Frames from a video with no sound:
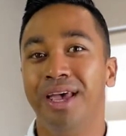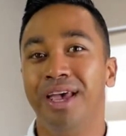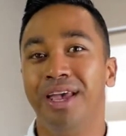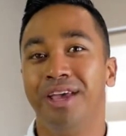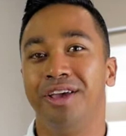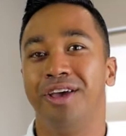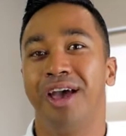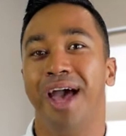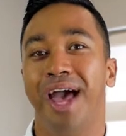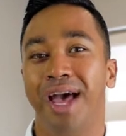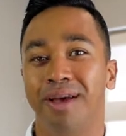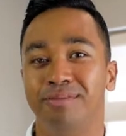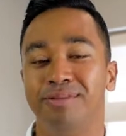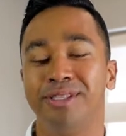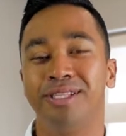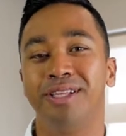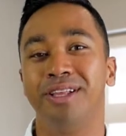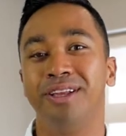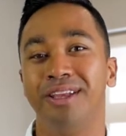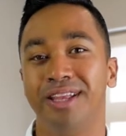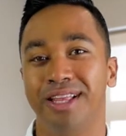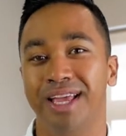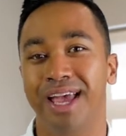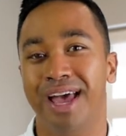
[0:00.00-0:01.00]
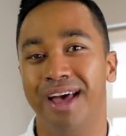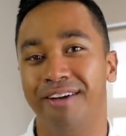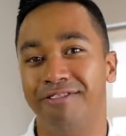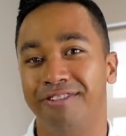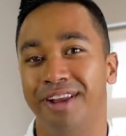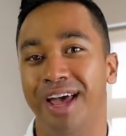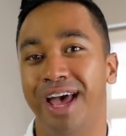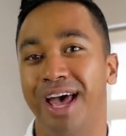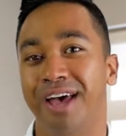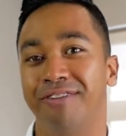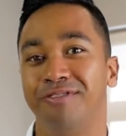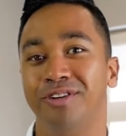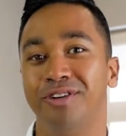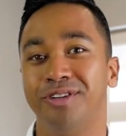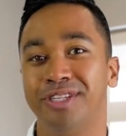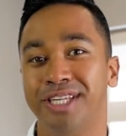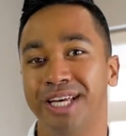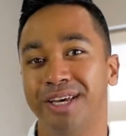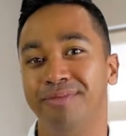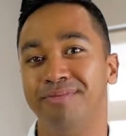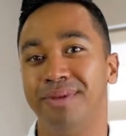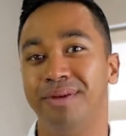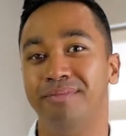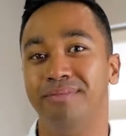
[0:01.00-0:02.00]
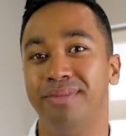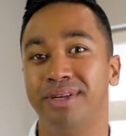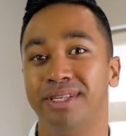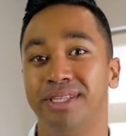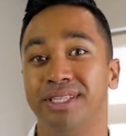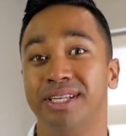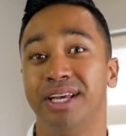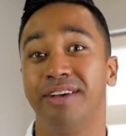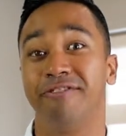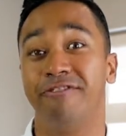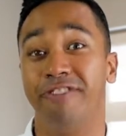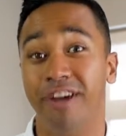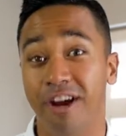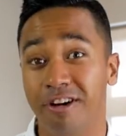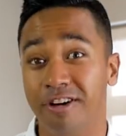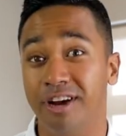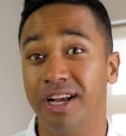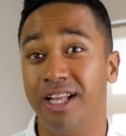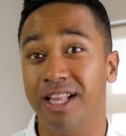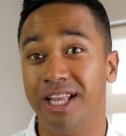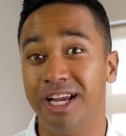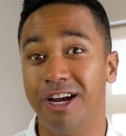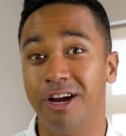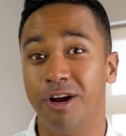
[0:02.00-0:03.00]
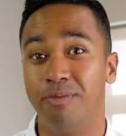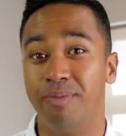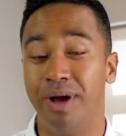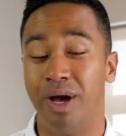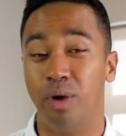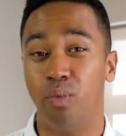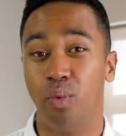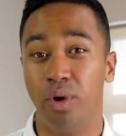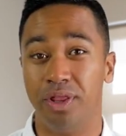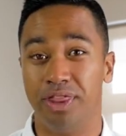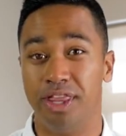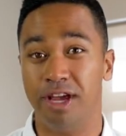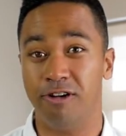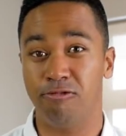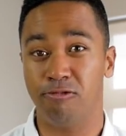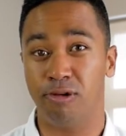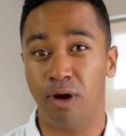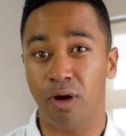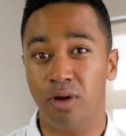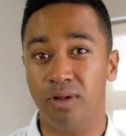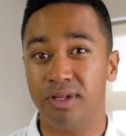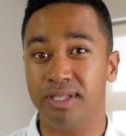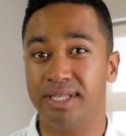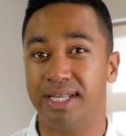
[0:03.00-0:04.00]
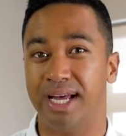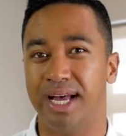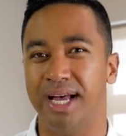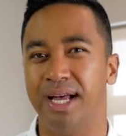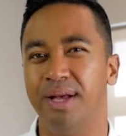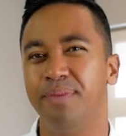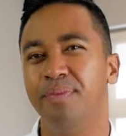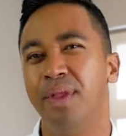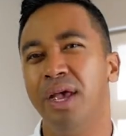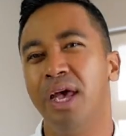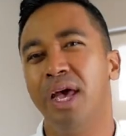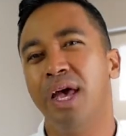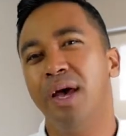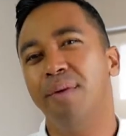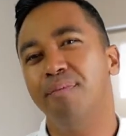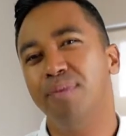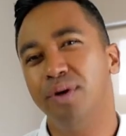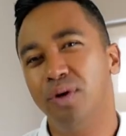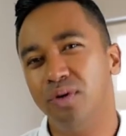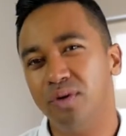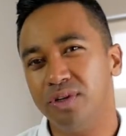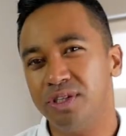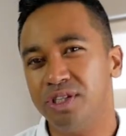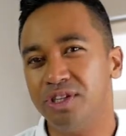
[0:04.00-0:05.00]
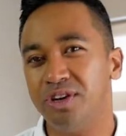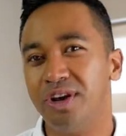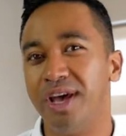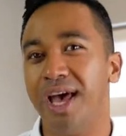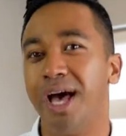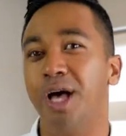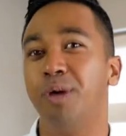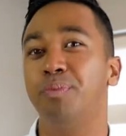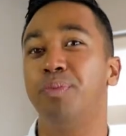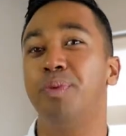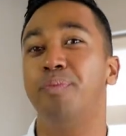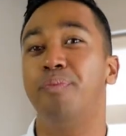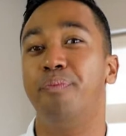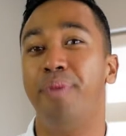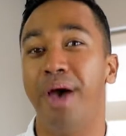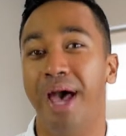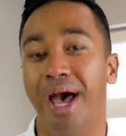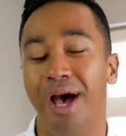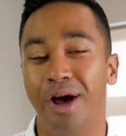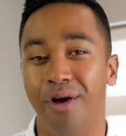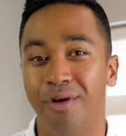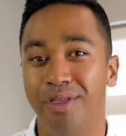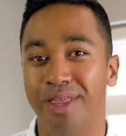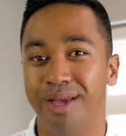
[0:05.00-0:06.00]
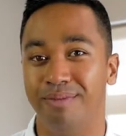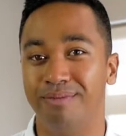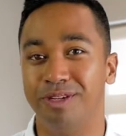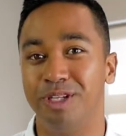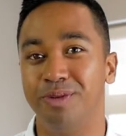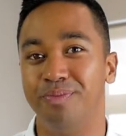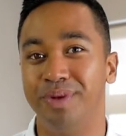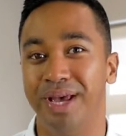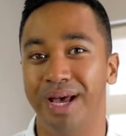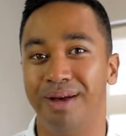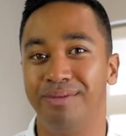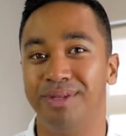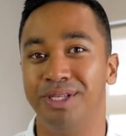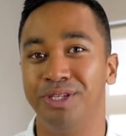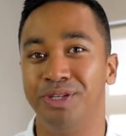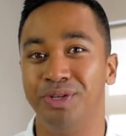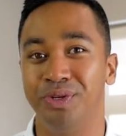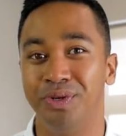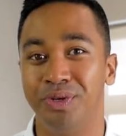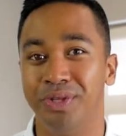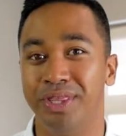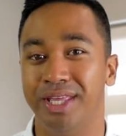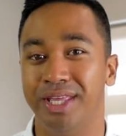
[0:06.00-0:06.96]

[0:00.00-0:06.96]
You absolutely have to have your team members very clear about what their roles are, but also help empower them to be able to do